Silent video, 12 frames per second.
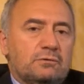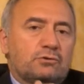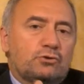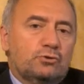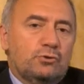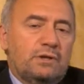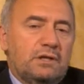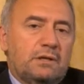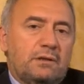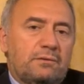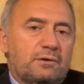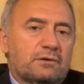to
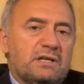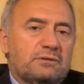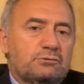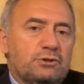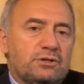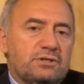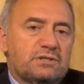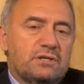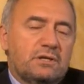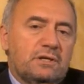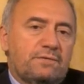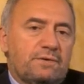the third countries
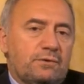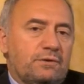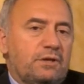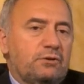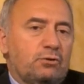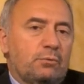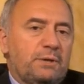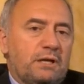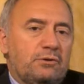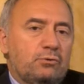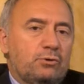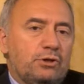from the
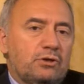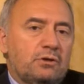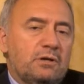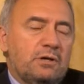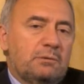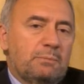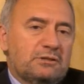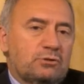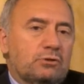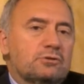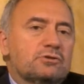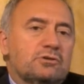European Union, but
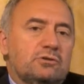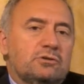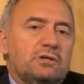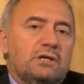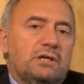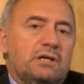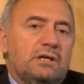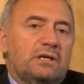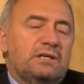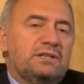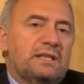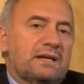also
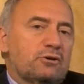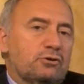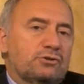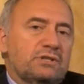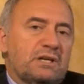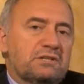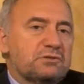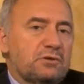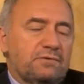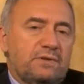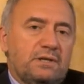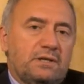in the context
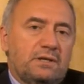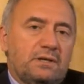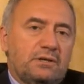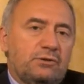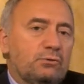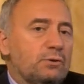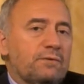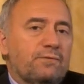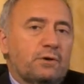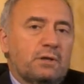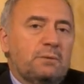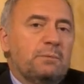of the Union
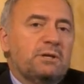for the